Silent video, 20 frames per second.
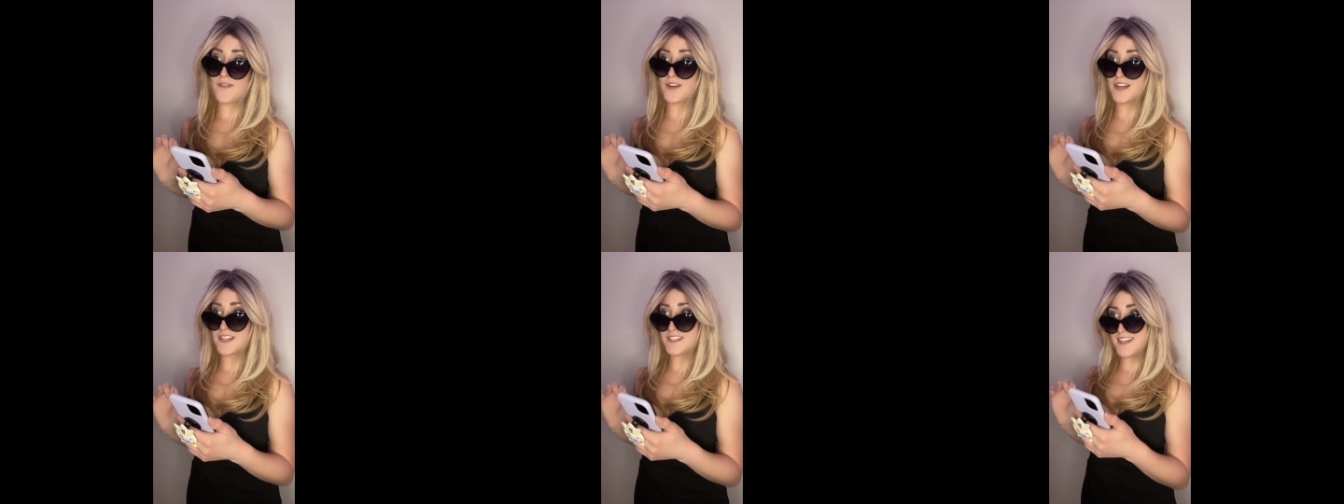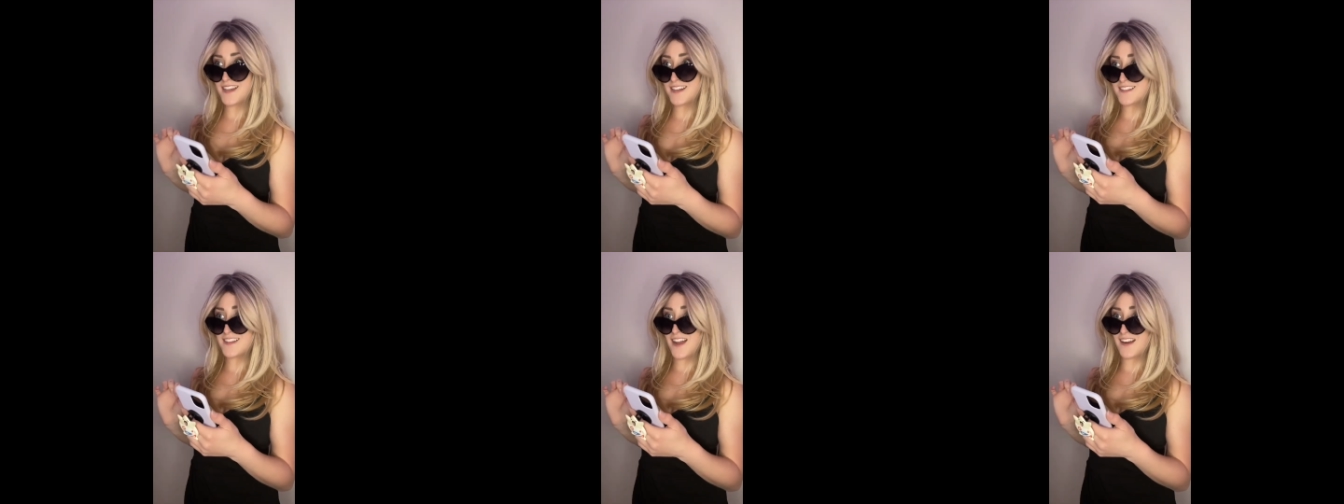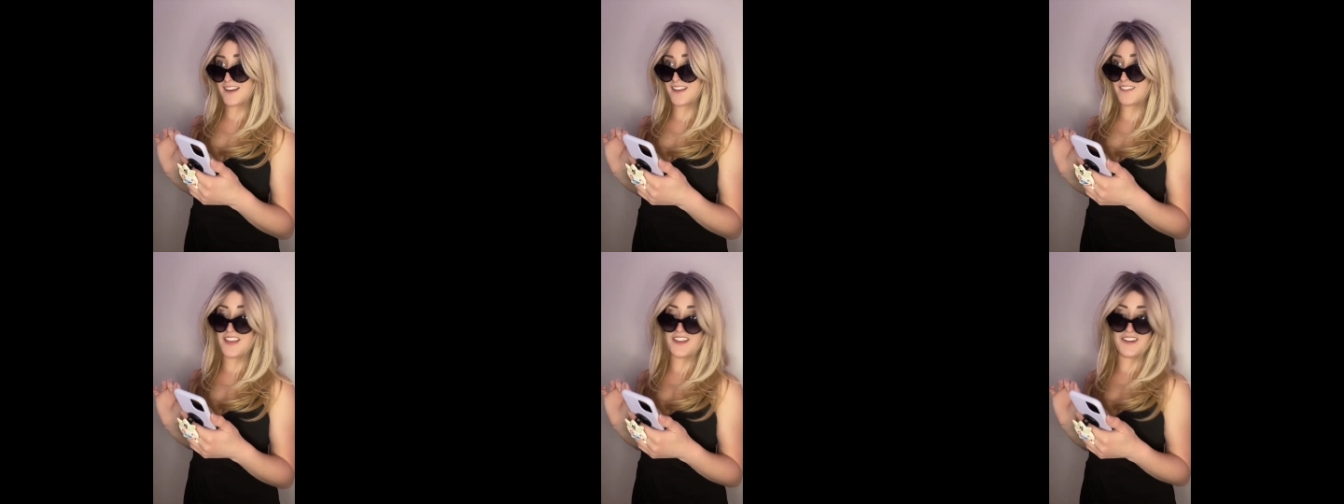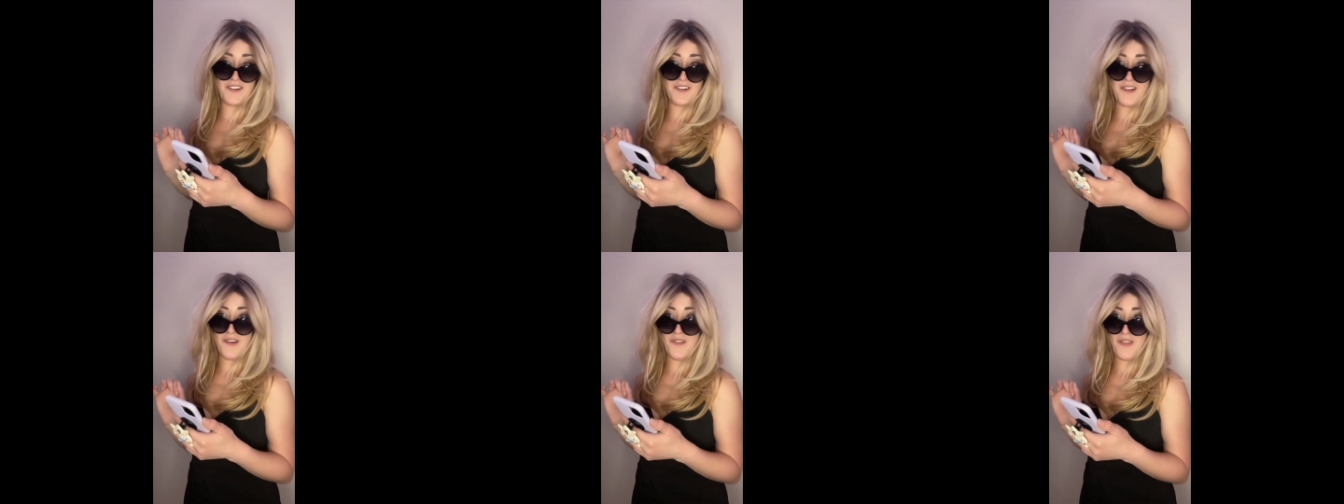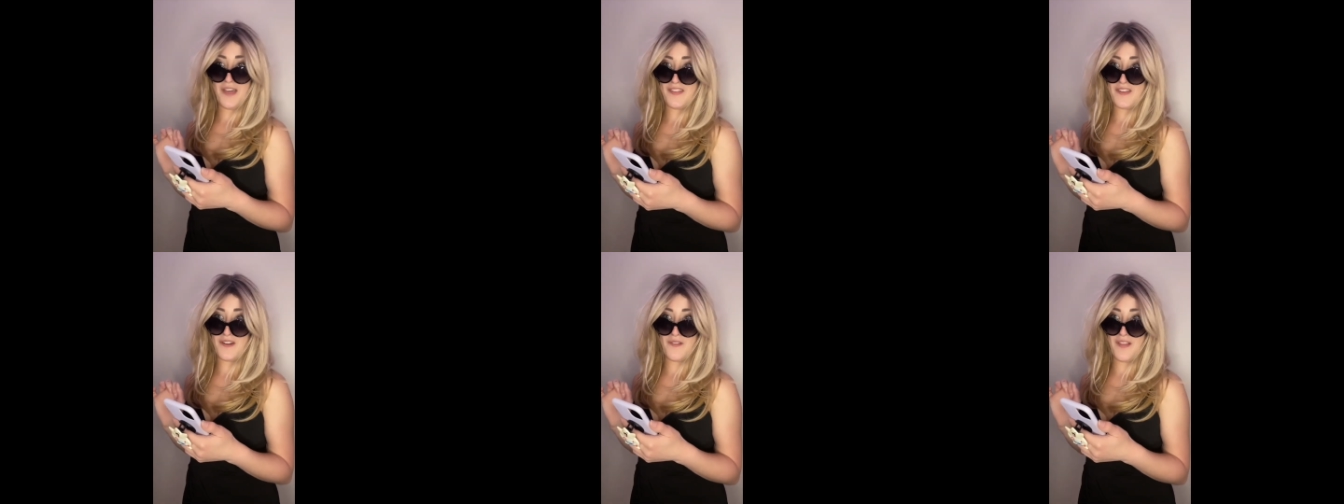on TikTok and they don't know
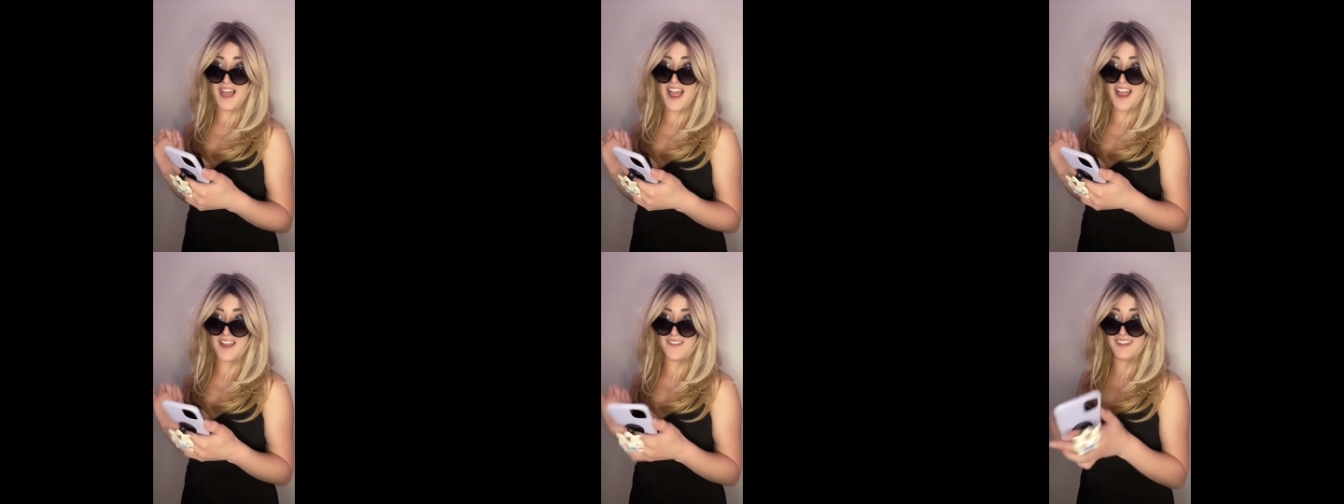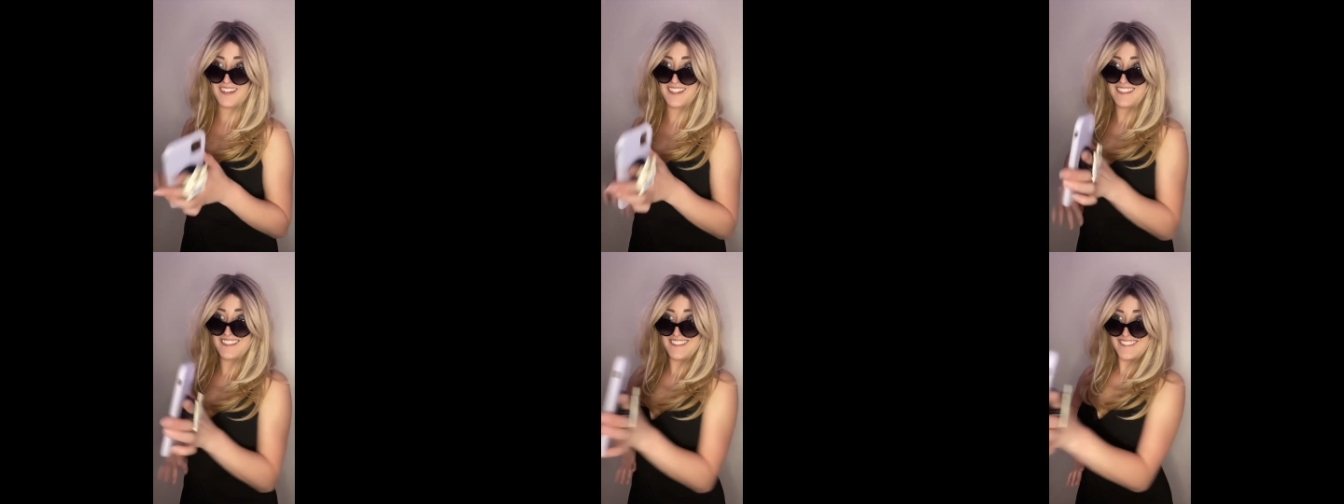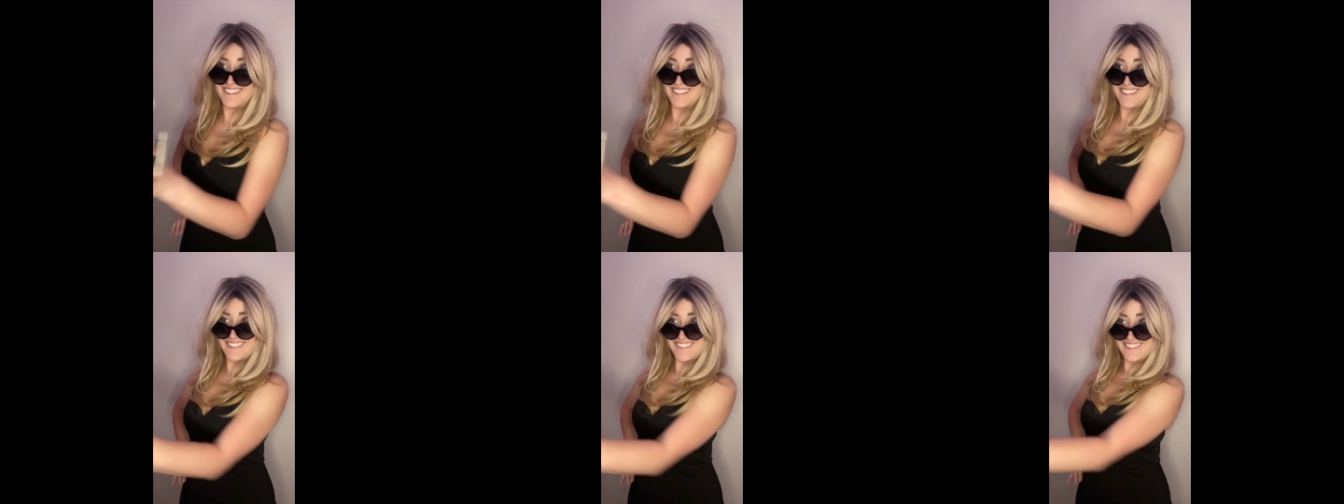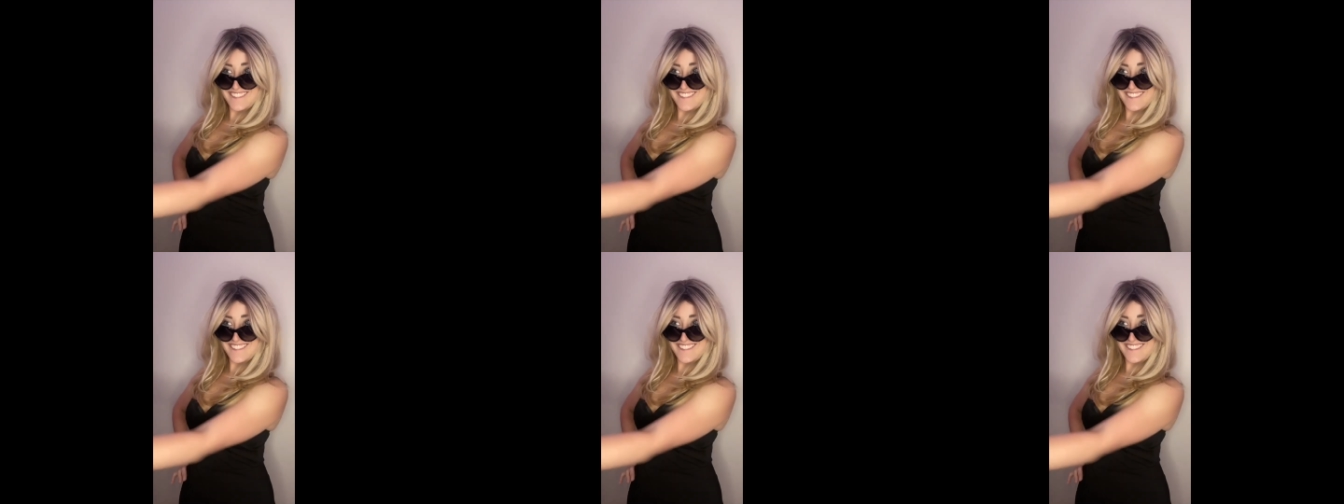that they're live. Benny,